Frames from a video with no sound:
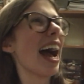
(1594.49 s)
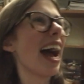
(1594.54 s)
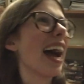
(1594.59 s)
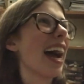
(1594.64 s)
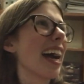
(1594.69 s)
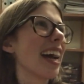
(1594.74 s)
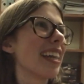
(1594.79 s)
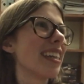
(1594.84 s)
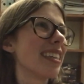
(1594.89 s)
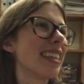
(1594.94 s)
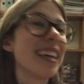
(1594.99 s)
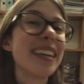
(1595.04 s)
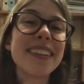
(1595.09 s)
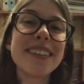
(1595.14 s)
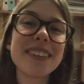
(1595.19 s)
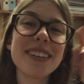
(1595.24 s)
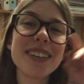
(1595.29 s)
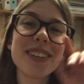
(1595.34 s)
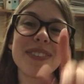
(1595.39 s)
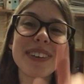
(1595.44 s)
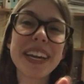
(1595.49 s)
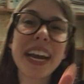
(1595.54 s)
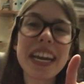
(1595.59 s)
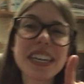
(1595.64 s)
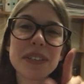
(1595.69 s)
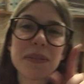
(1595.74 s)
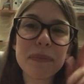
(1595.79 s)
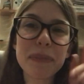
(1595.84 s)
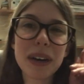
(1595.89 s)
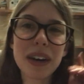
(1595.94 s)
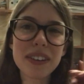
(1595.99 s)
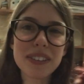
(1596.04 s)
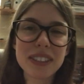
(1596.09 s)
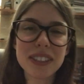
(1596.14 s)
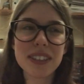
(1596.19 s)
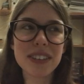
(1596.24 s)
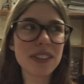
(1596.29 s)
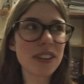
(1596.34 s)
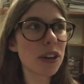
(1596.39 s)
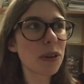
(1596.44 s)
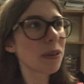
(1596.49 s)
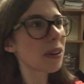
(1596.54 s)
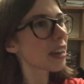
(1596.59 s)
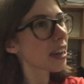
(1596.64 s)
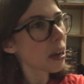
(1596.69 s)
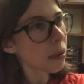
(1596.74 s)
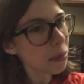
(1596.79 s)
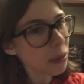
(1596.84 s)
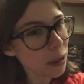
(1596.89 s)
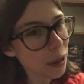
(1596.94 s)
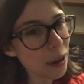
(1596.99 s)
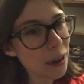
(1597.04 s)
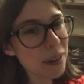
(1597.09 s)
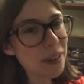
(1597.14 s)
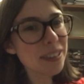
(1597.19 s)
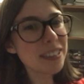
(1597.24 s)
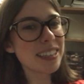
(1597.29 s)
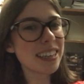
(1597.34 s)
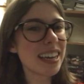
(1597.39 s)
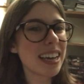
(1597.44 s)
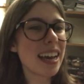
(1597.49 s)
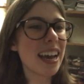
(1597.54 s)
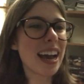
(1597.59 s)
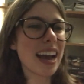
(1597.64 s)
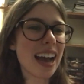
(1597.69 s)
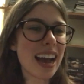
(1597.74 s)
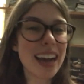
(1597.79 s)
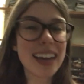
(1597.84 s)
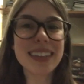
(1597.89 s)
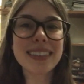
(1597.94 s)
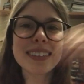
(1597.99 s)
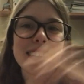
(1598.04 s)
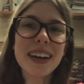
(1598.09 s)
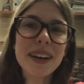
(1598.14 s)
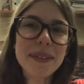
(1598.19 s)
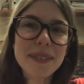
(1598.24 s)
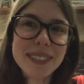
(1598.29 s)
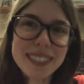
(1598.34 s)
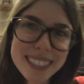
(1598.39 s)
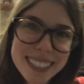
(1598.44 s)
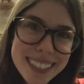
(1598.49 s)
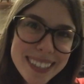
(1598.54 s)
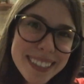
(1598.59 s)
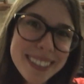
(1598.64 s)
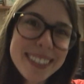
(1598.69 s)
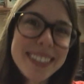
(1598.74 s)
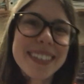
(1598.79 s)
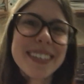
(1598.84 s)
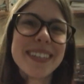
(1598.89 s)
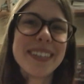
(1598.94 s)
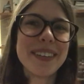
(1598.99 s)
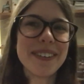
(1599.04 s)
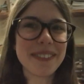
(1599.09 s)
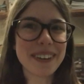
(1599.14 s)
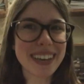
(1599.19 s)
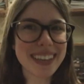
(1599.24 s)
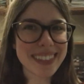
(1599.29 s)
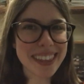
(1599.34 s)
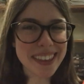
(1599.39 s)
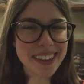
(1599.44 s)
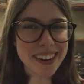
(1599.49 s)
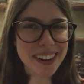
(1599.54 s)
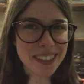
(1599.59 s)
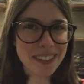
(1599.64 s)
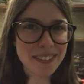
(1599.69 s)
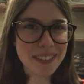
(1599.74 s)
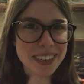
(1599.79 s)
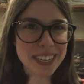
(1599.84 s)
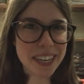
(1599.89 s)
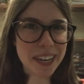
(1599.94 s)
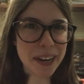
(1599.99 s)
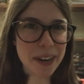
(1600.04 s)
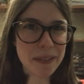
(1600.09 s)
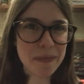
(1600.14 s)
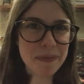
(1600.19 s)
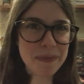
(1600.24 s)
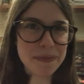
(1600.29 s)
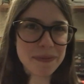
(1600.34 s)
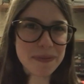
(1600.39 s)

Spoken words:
And hit the notification bell so you know when I upload. And I will see you soon with another video.